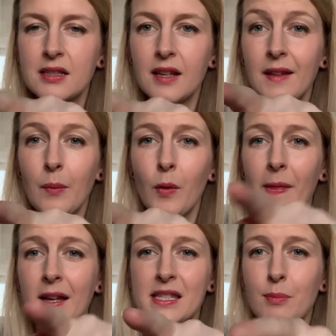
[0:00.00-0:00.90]
and then when
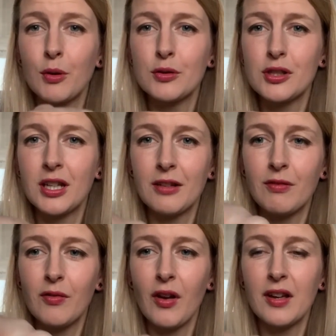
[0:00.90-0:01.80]
that's blunt you can
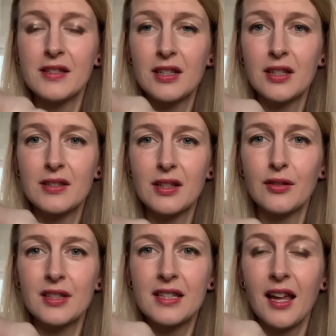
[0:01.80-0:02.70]
reverse and use the other
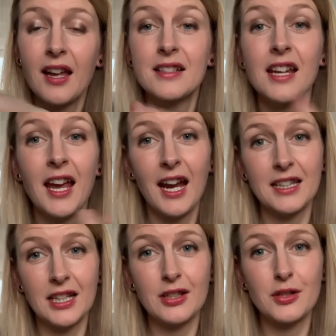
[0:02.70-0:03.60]
side, and
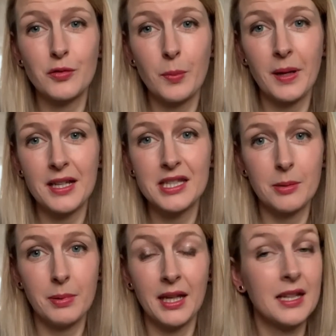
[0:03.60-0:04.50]
then you just replace your
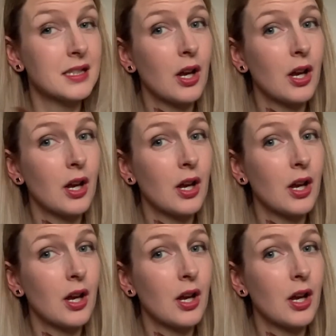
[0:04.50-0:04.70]
blade.